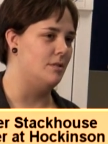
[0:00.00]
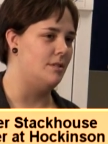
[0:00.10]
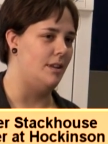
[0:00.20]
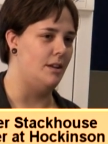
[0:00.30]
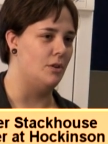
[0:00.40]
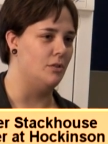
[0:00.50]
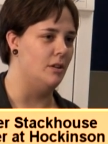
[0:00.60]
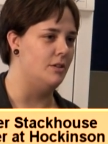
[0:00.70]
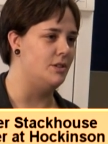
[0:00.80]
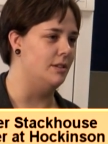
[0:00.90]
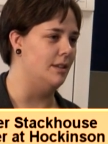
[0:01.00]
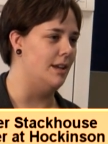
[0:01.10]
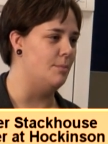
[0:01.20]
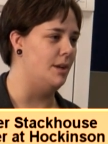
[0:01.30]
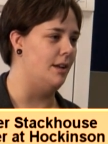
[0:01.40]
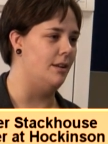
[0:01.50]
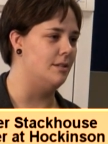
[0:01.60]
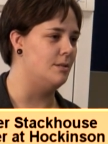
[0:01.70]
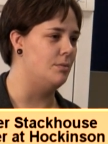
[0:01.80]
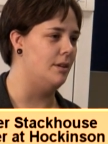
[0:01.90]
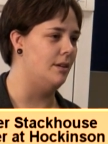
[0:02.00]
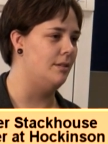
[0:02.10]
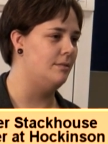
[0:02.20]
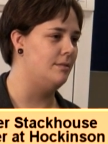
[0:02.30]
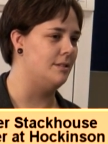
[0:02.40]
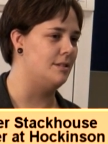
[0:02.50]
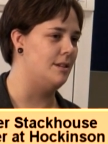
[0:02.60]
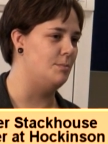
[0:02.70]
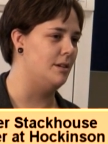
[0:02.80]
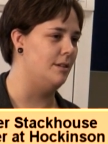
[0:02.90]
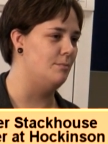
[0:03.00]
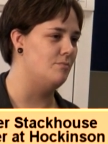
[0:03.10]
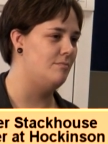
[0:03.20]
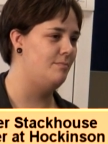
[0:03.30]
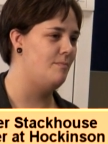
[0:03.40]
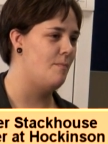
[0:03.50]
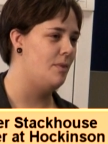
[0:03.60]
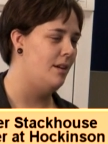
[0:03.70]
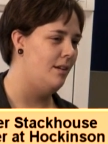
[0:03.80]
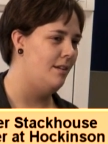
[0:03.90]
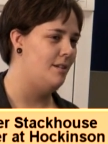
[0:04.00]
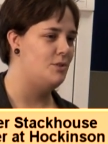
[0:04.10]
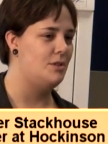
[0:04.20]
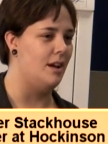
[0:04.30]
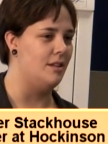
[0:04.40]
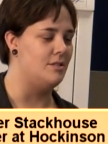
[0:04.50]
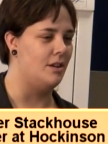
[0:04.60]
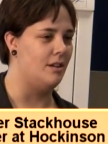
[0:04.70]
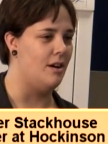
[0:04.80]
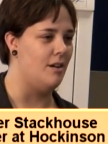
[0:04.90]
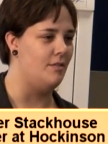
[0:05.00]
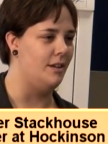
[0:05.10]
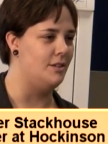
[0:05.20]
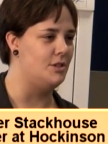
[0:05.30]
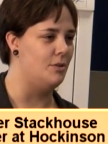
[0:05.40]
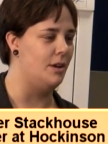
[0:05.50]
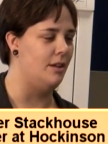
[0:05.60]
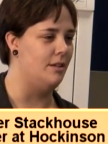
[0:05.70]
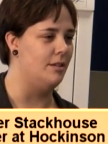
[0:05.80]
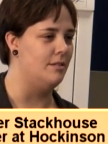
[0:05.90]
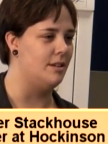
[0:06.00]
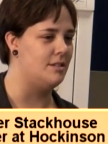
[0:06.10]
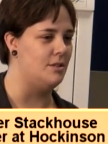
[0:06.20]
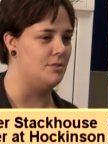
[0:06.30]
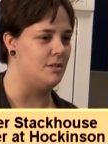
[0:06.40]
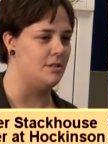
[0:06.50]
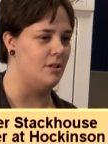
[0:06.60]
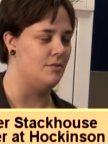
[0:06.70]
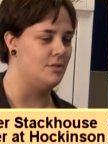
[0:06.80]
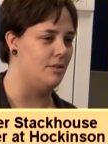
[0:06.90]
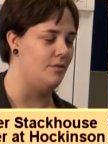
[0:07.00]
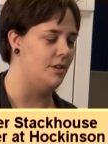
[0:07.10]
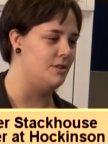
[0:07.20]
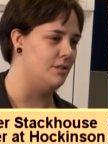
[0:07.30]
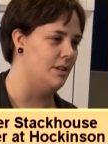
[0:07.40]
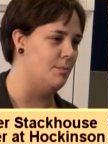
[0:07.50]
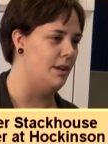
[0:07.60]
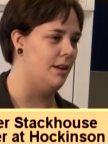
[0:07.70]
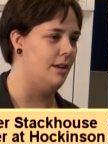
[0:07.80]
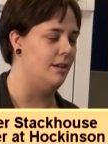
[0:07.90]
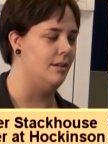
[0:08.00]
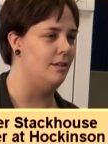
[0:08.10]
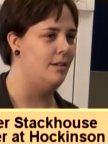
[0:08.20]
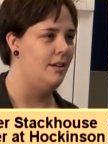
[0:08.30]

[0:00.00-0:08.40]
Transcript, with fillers: was eating her lunch and laminating something at the same time. She kind of started coughing and choking and excused herself, so I finished her laminating, and